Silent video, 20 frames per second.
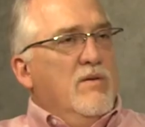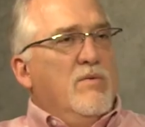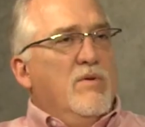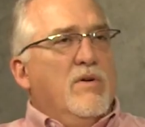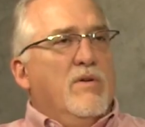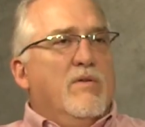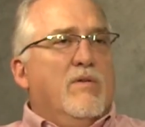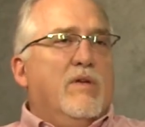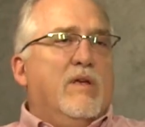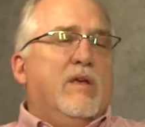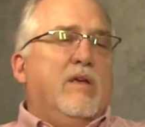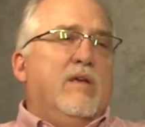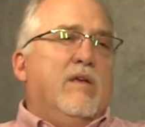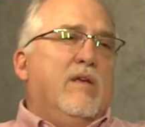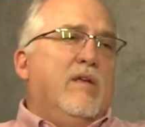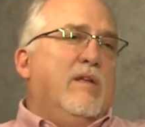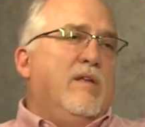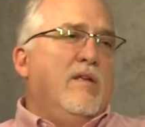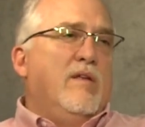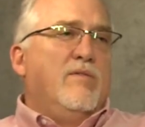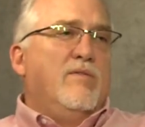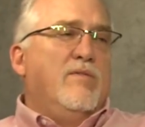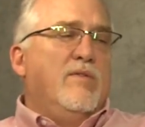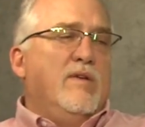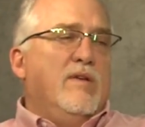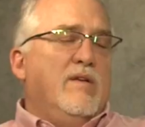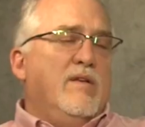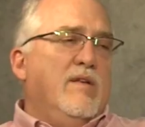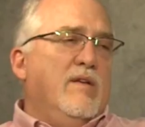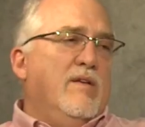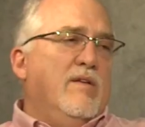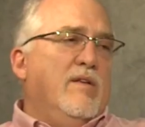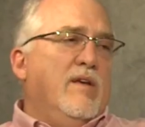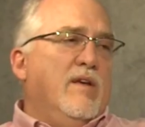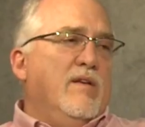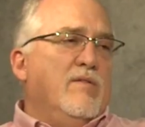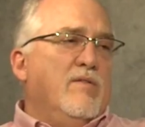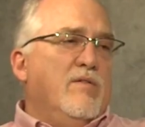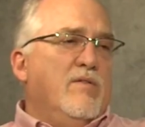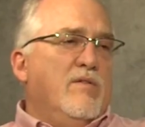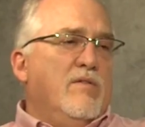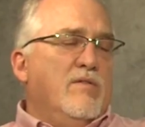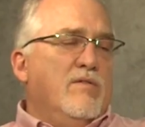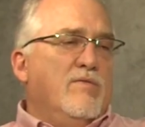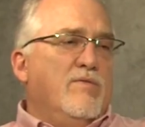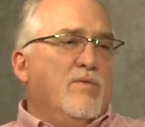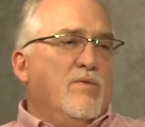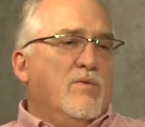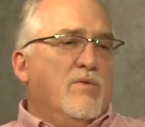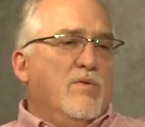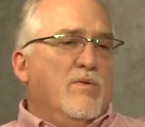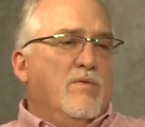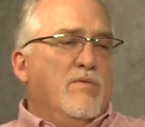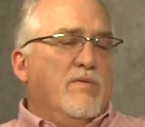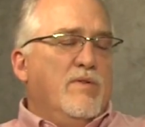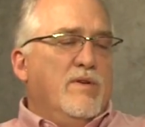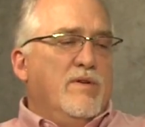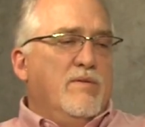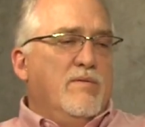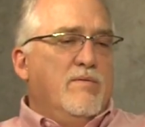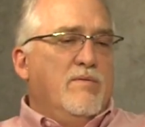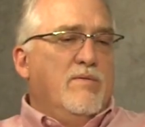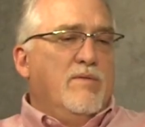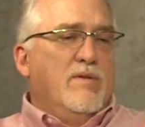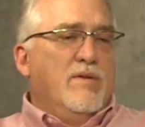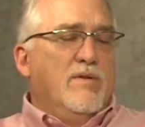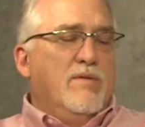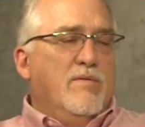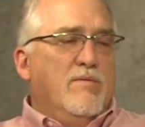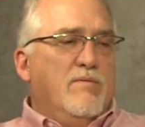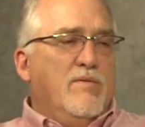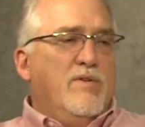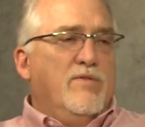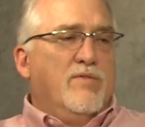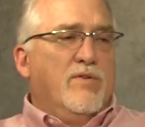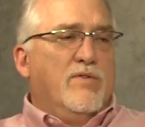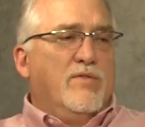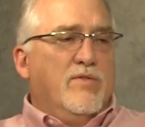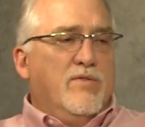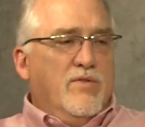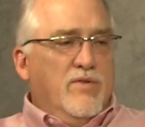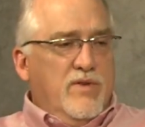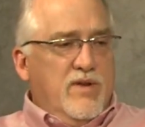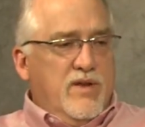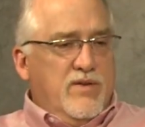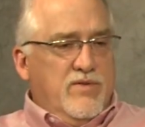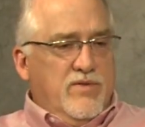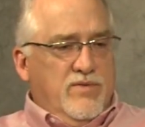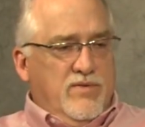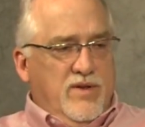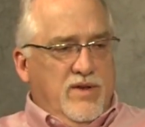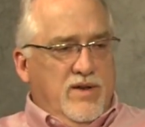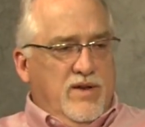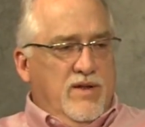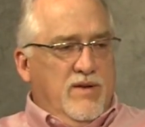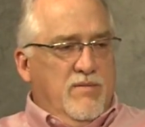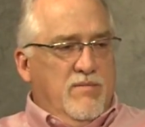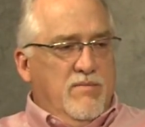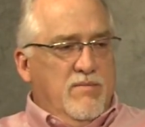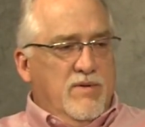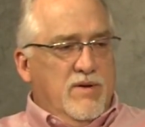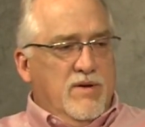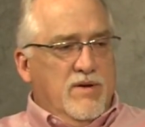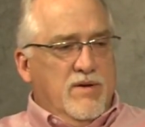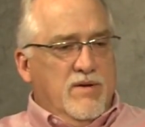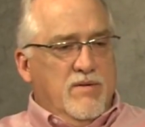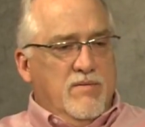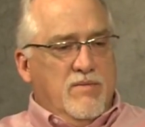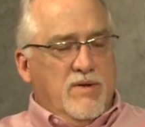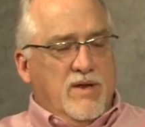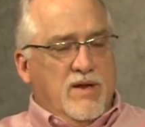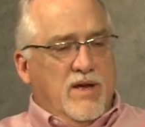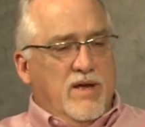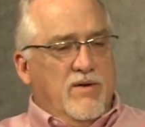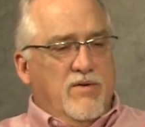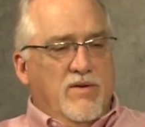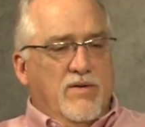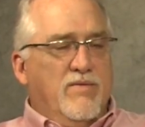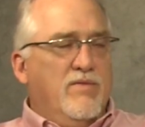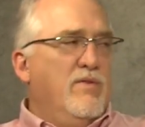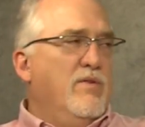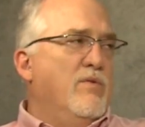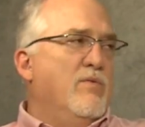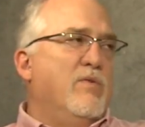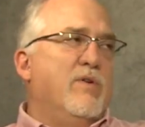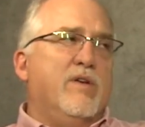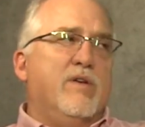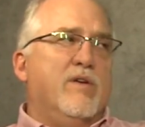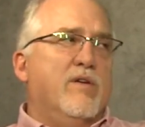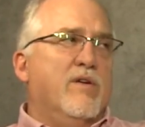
Well, it didn't take long for the researchers at Texas A&M, and I don't even know what